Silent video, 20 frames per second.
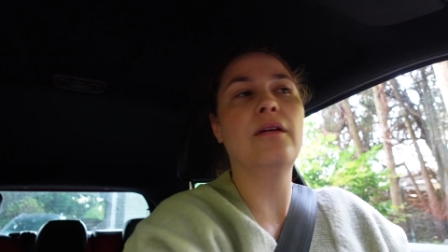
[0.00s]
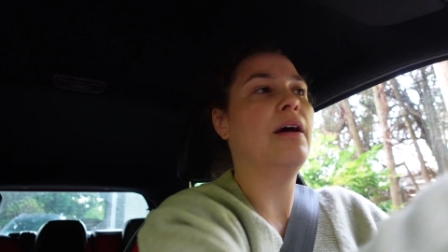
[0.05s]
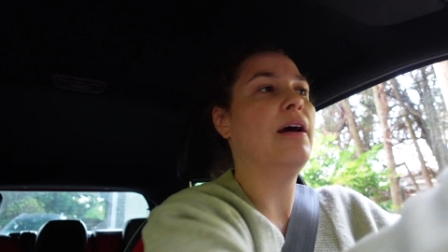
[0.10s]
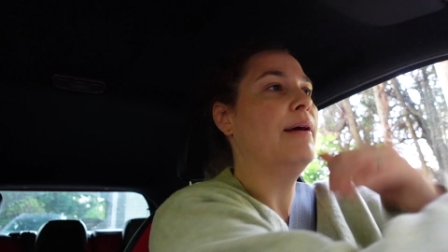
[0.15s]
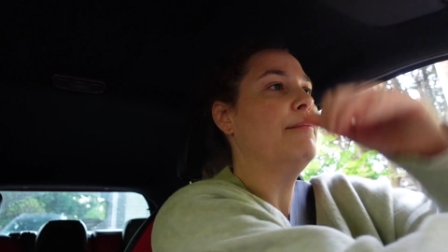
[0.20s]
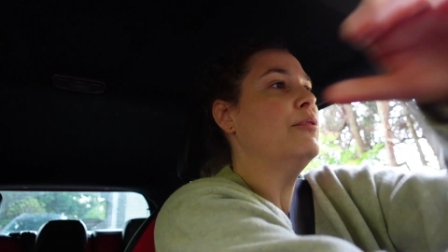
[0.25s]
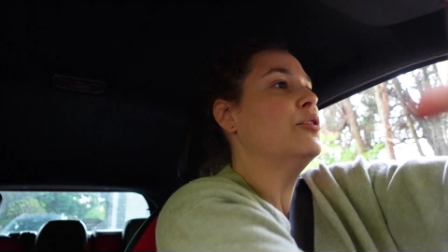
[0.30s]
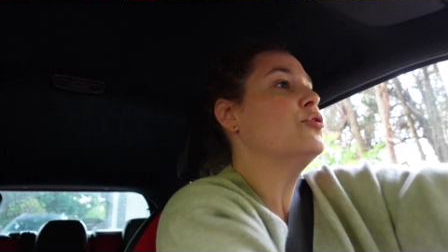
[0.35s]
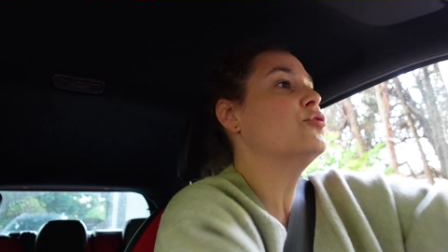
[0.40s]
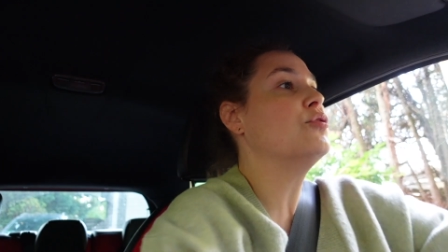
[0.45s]

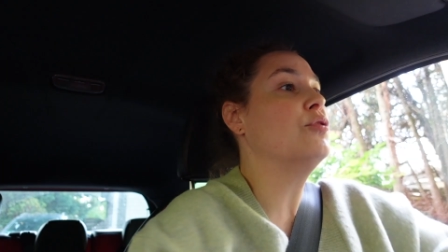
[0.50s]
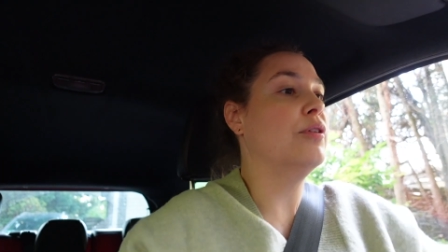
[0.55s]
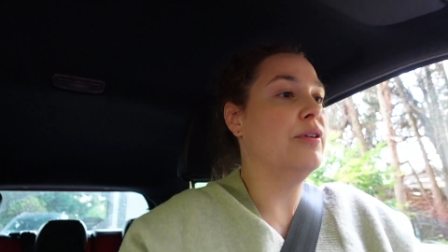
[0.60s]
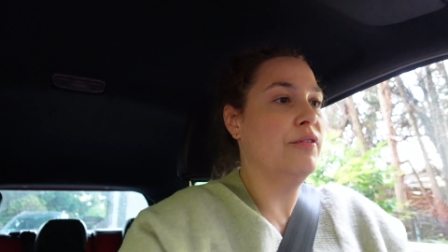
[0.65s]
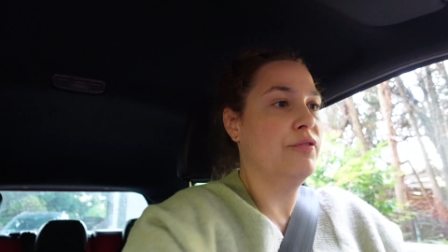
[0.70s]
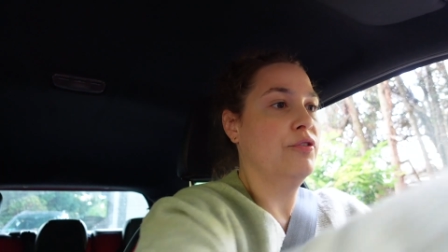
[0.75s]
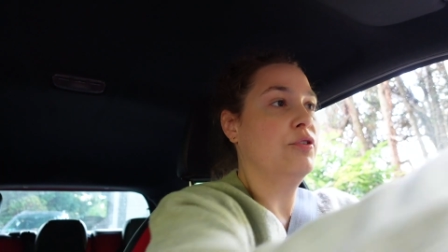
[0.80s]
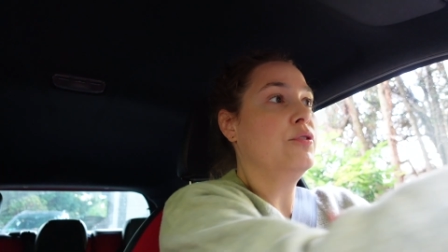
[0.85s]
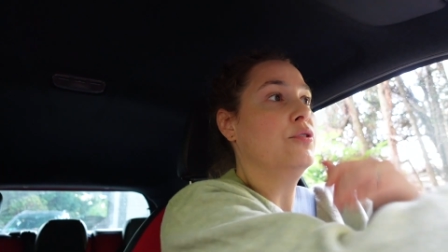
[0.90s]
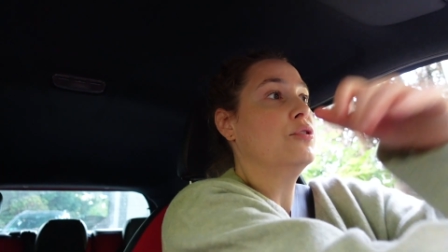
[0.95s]
I'm not sure.
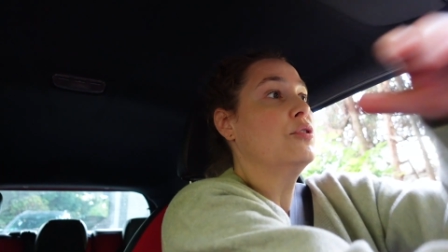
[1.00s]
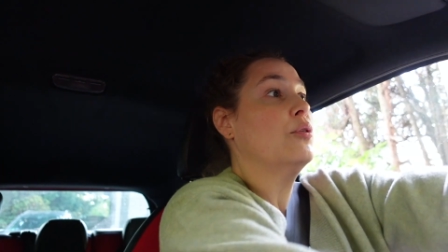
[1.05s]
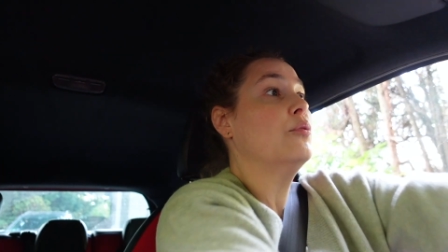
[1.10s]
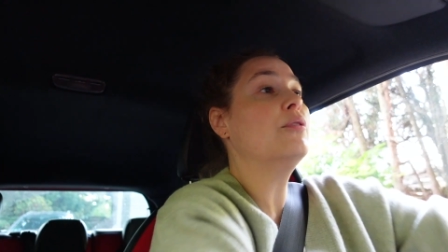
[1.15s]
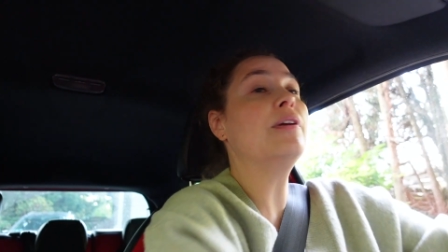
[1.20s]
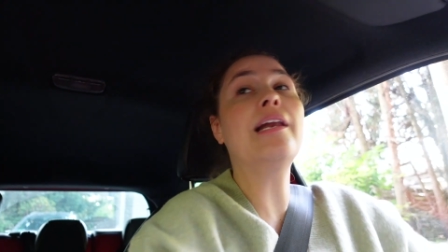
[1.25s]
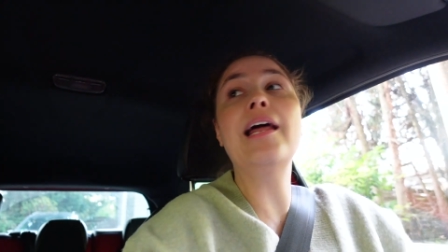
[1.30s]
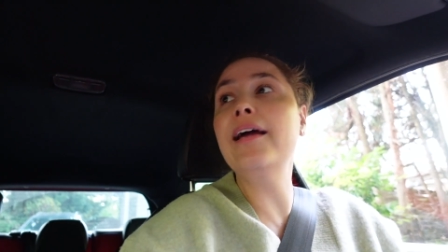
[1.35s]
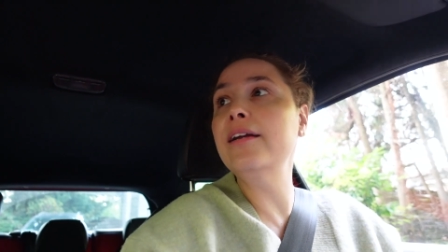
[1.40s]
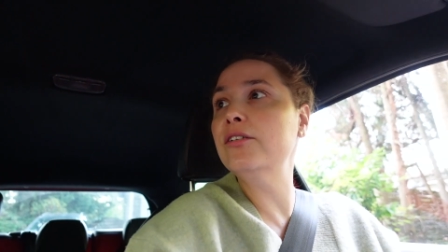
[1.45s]
If you
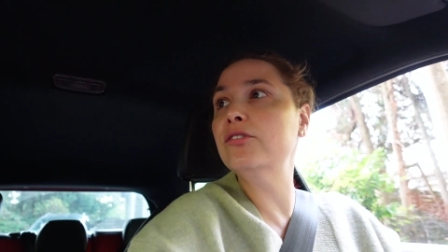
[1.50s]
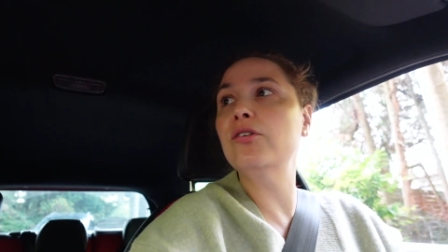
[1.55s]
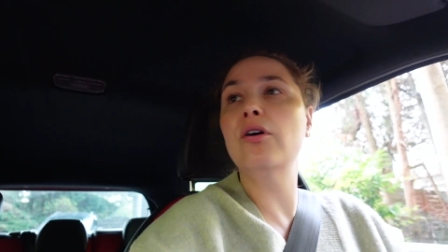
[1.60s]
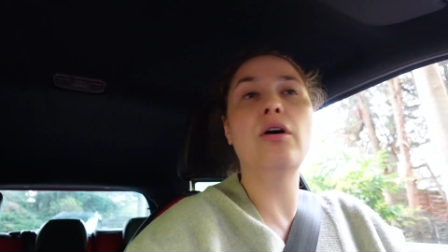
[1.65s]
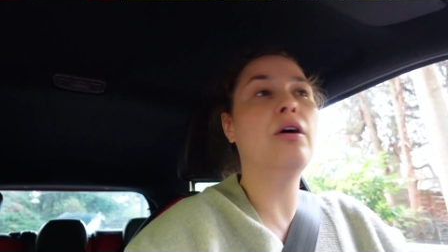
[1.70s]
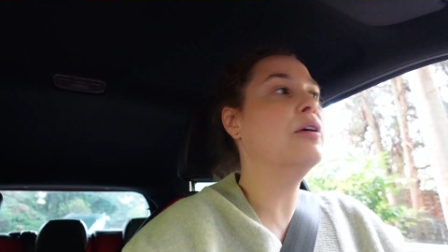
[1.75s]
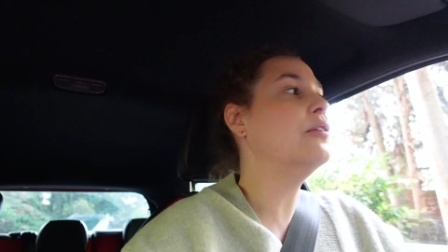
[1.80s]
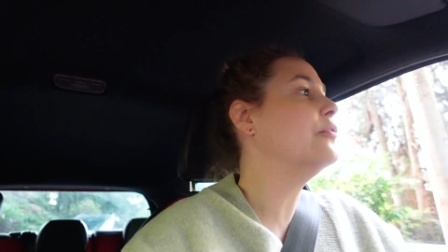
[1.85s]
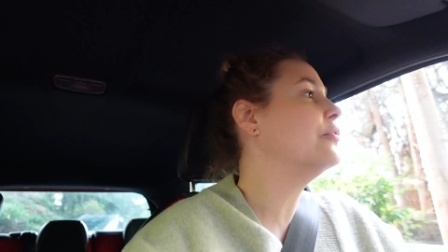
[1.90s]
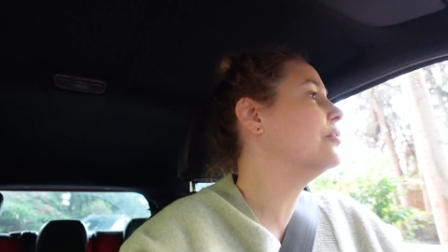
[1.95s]
don't like
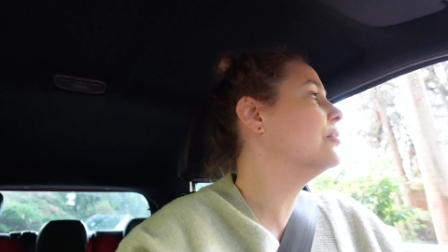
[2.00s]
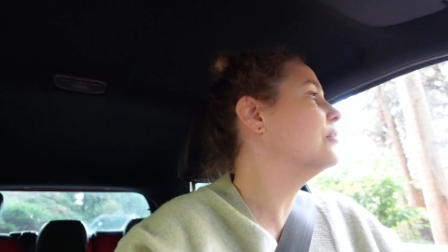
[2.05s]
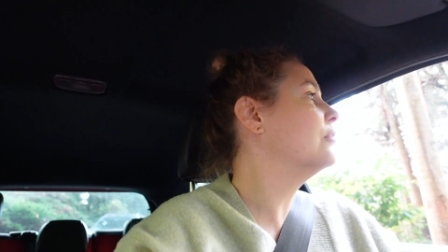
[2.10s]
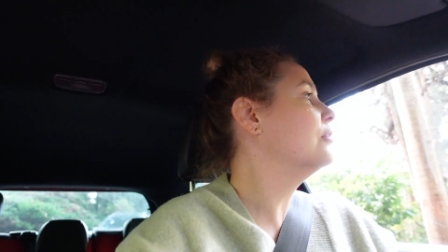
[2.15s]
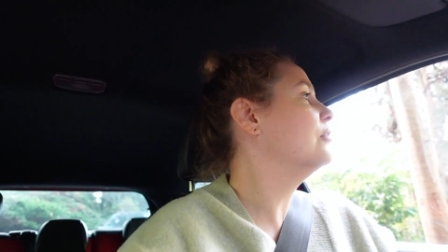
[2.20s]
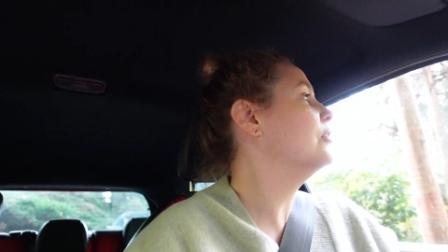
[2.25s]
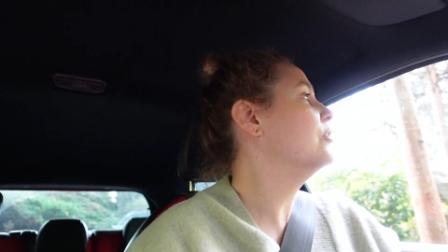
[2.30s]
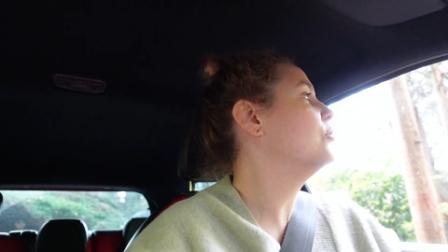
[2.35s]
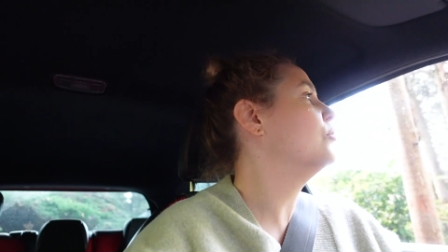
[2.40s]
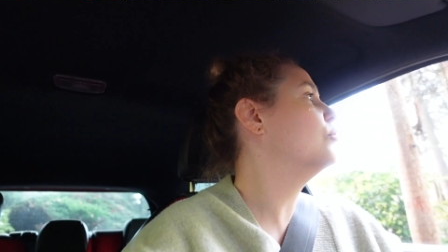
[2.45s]
dogs,
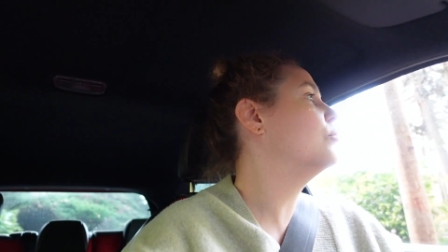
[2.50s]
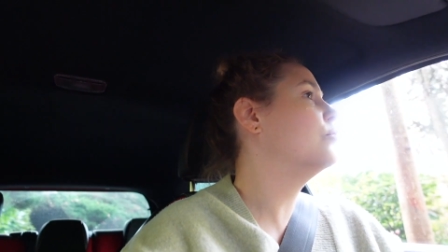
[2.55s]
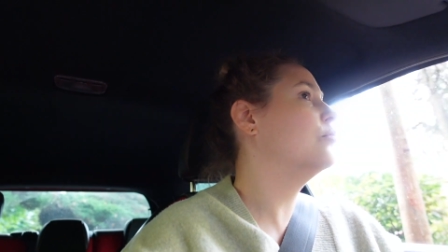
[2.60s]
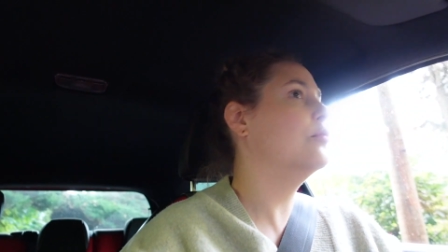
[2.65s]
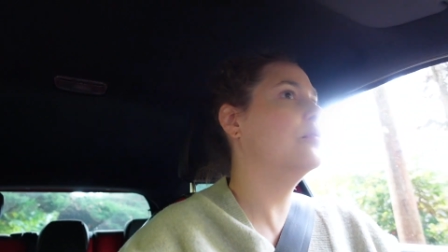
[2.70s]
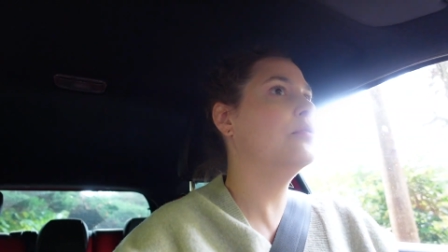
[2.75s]
this